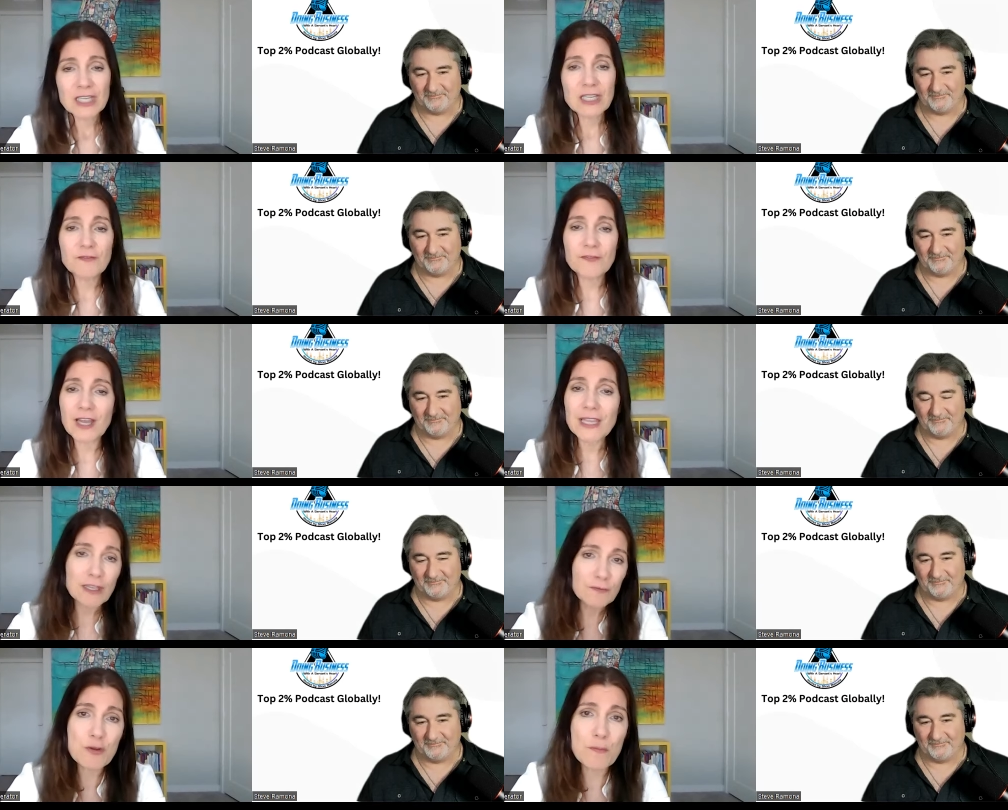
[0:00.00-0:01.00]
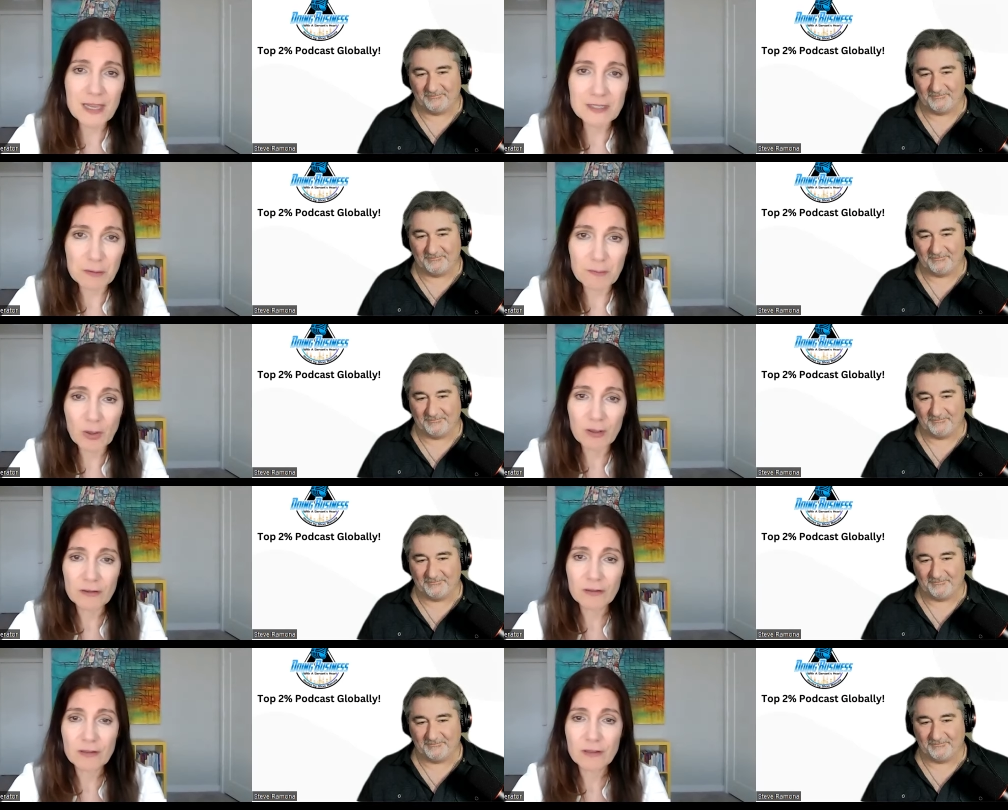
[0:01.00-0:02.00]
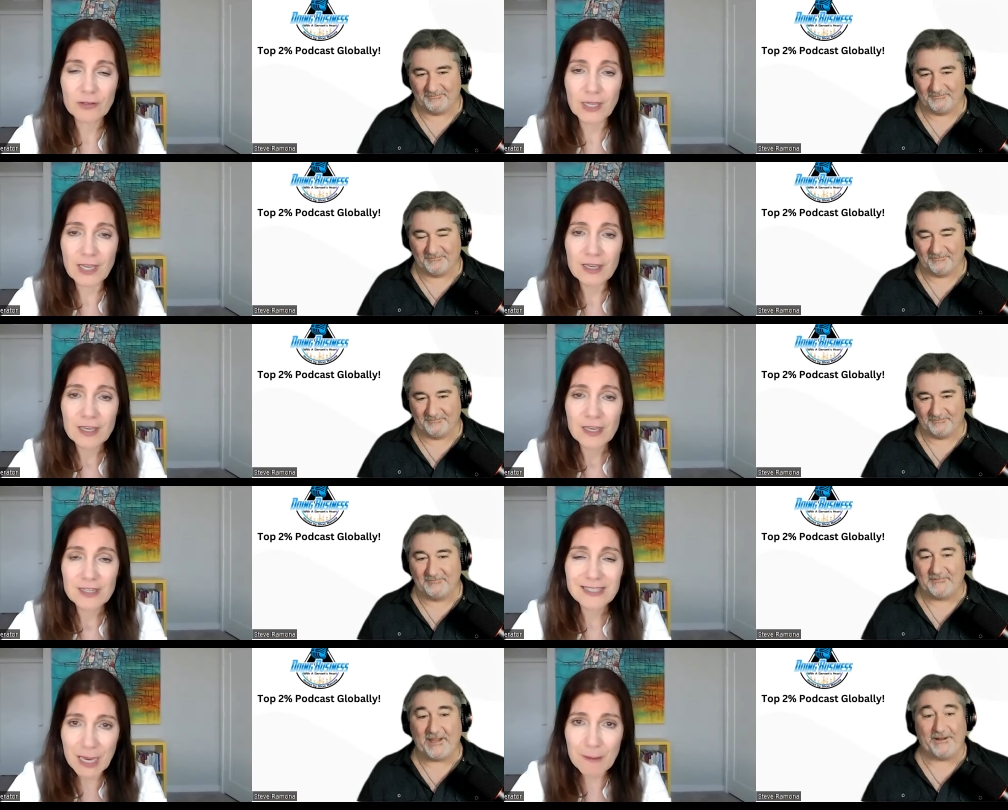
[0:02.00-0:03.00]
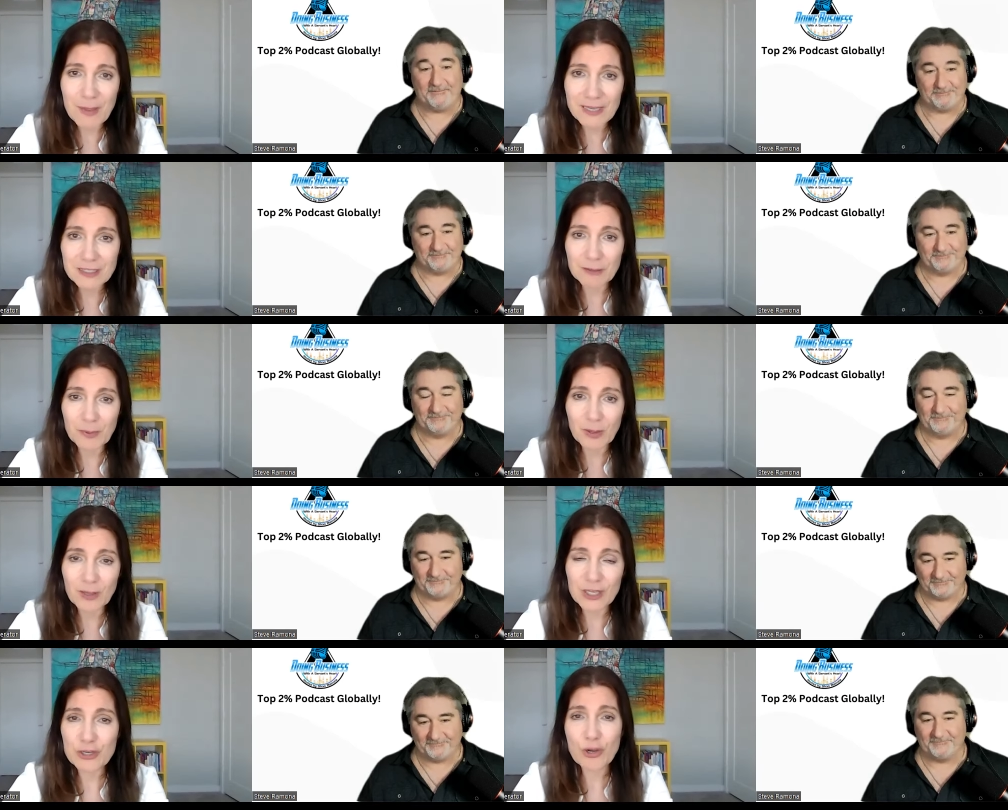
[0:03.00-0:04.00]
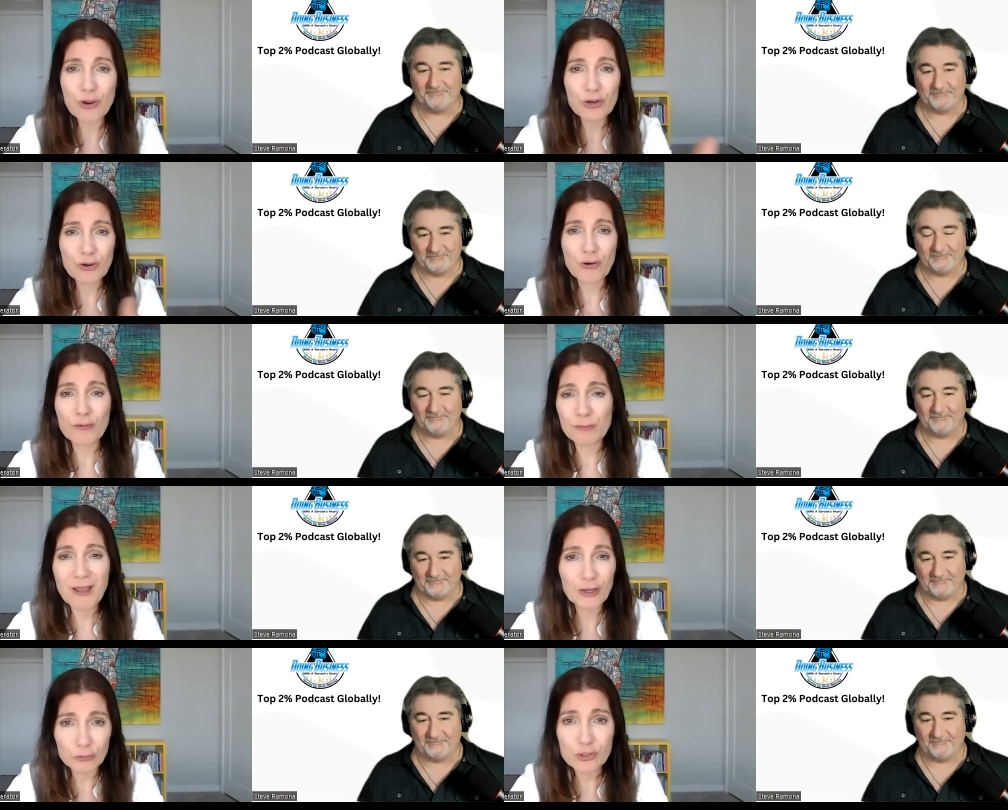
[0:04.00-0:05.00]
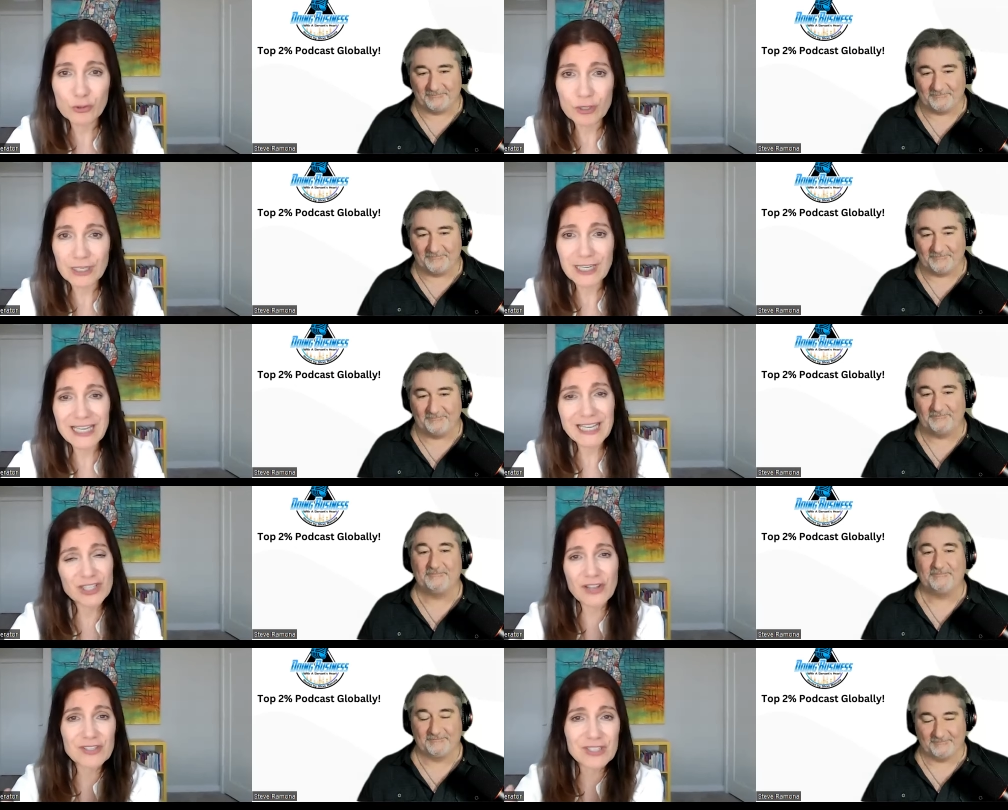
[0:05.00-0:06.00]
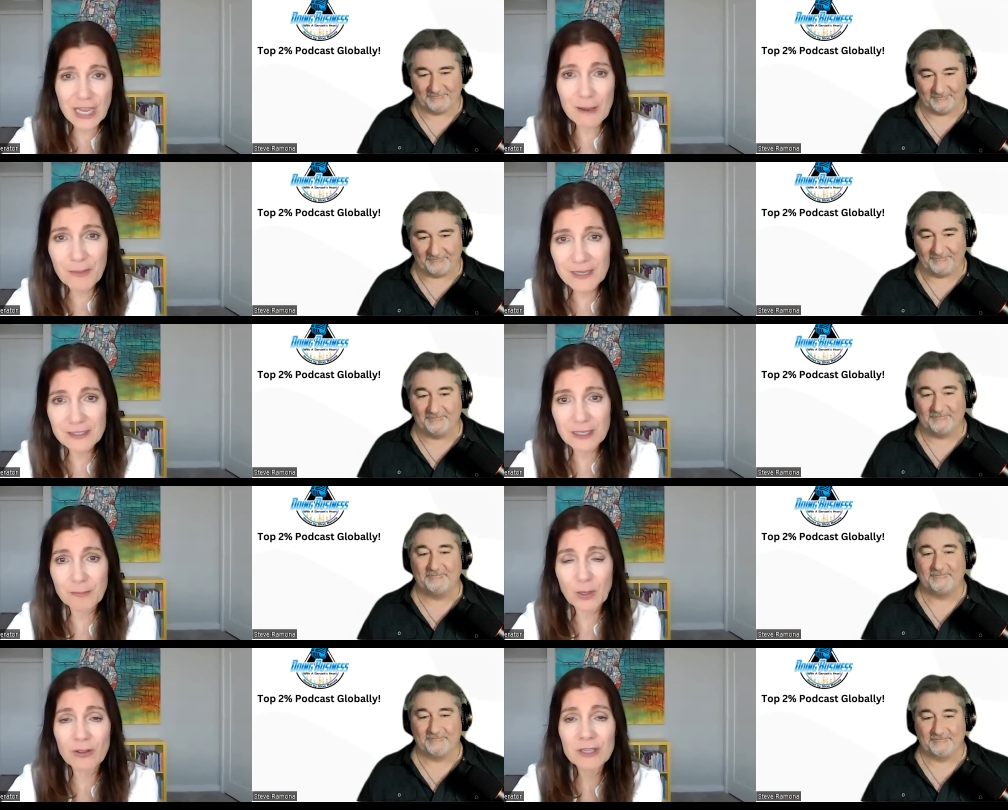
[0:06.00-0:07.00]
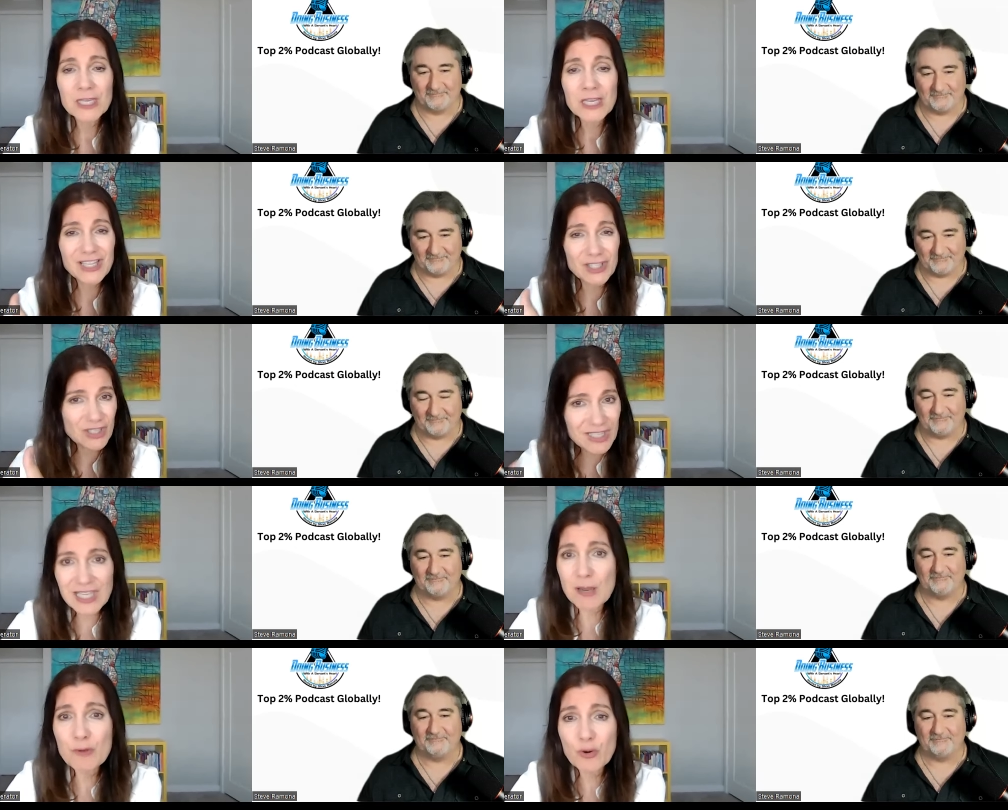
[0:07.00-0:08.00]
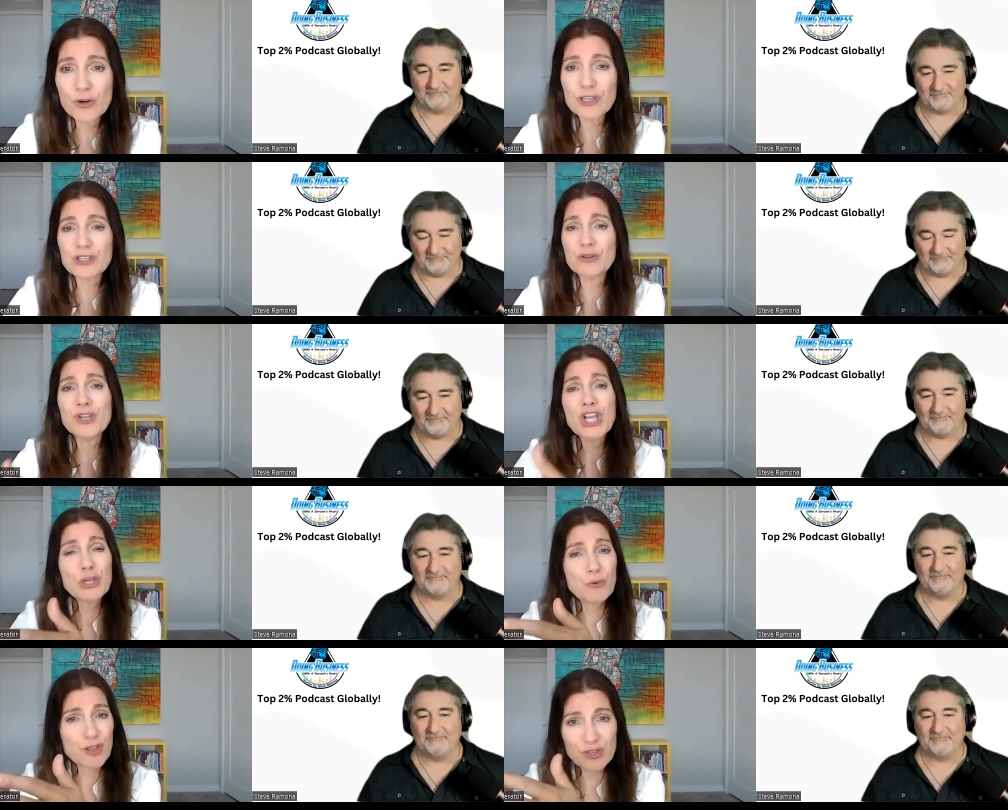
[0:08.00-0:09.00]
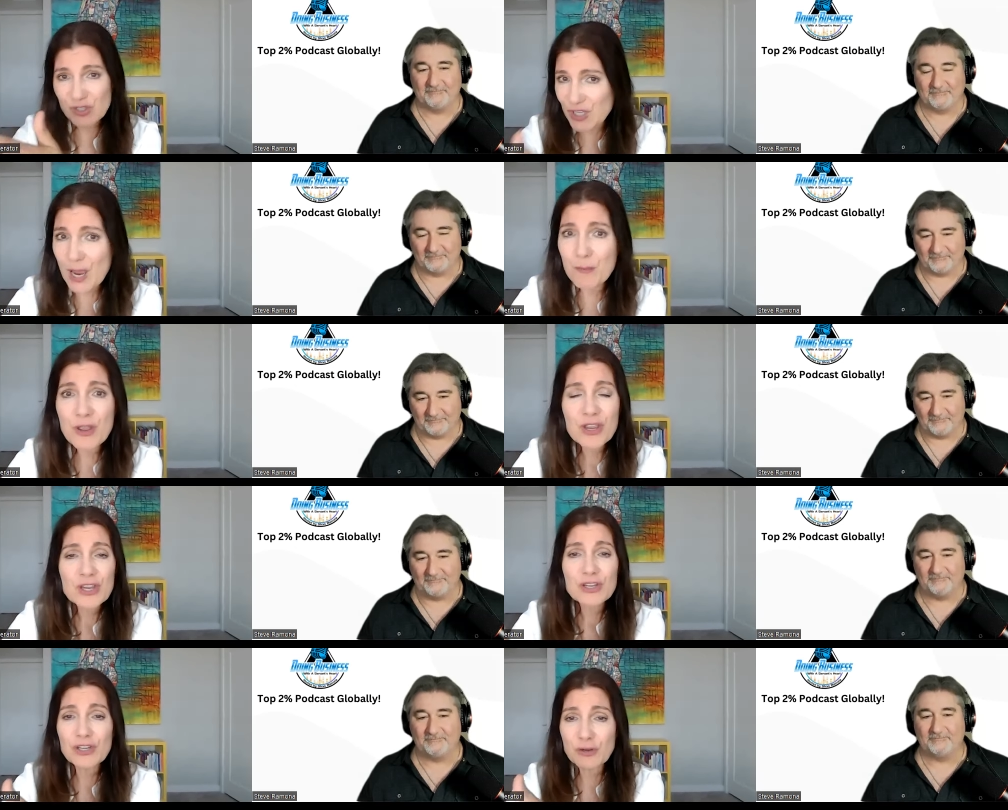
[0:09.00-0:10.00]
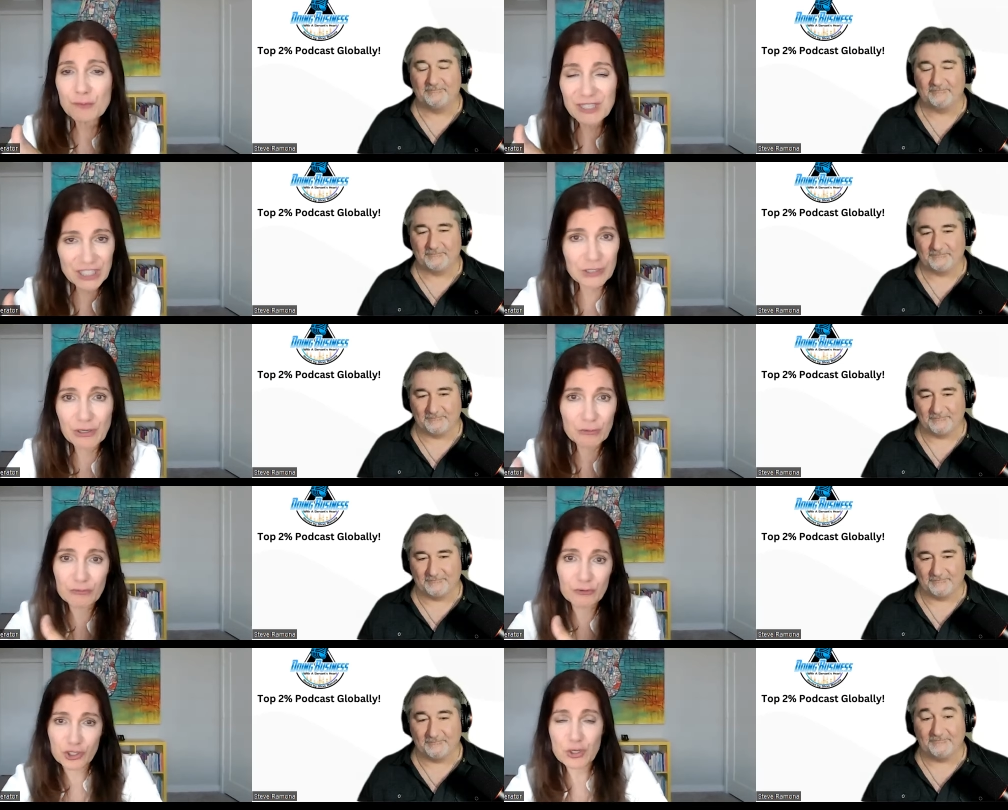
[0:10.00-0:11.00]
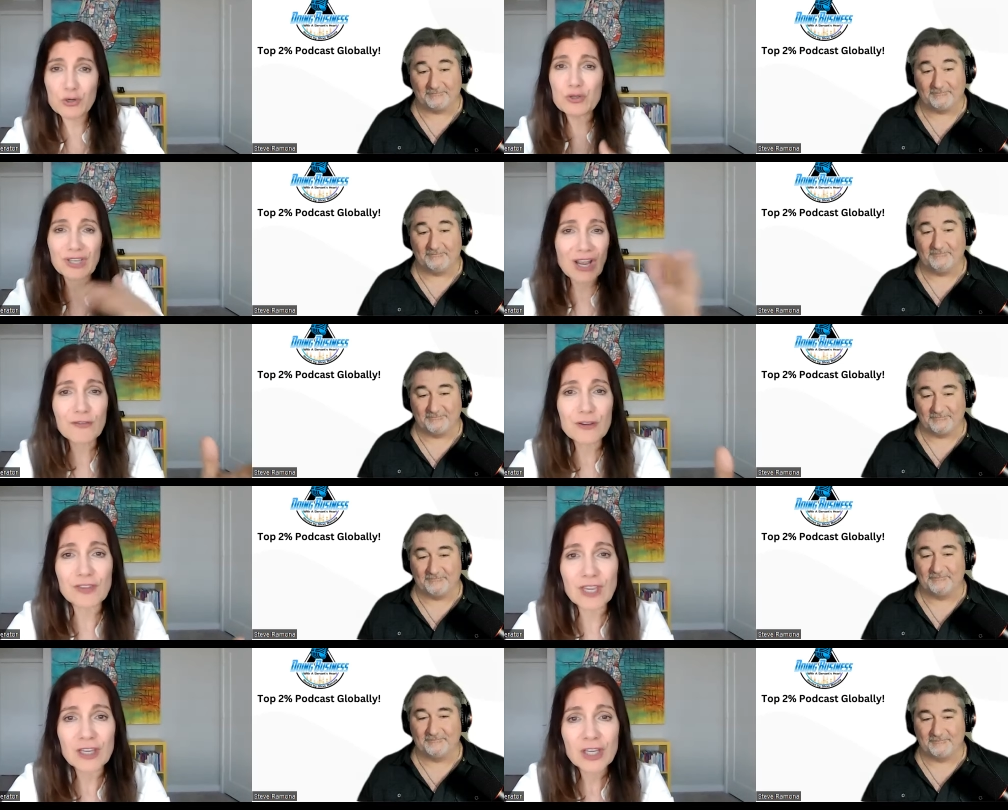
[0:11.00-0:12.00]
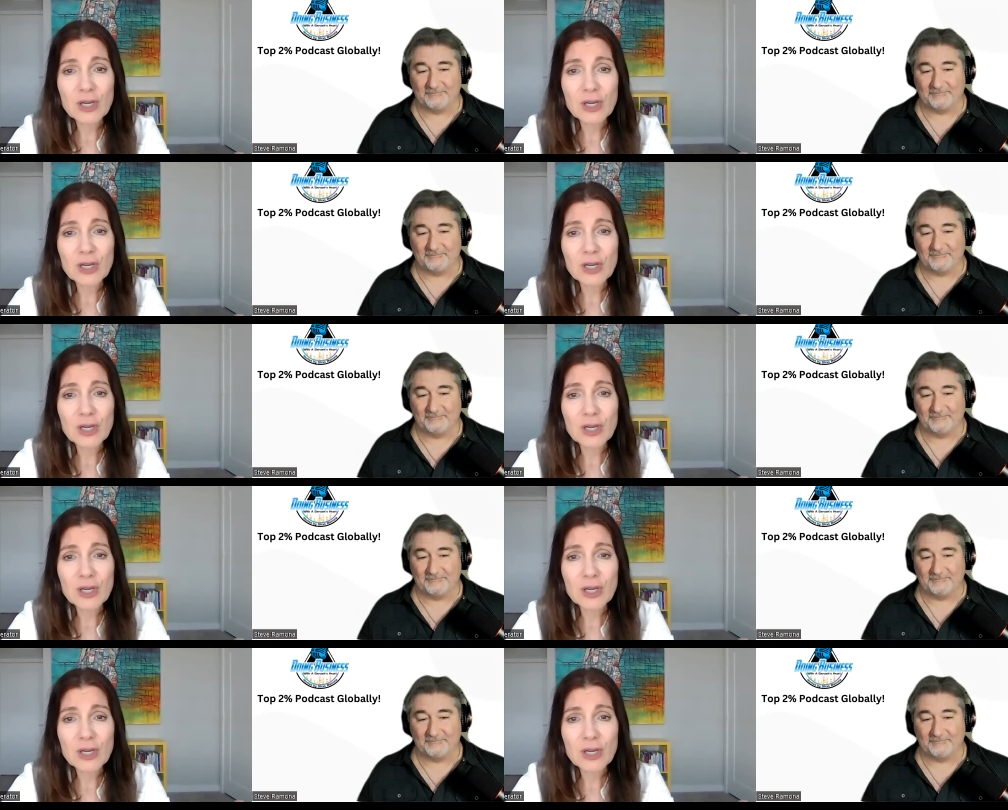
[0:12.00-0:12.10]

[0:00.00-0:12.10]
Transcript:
Speaker 1: if I give you a basketball, okay, the yeah. same basketball, and you go on a court with Michael Jordan and he's got the same basketball, he's on the same court as you, you're wearing the same, you know, you know, shoes and everything.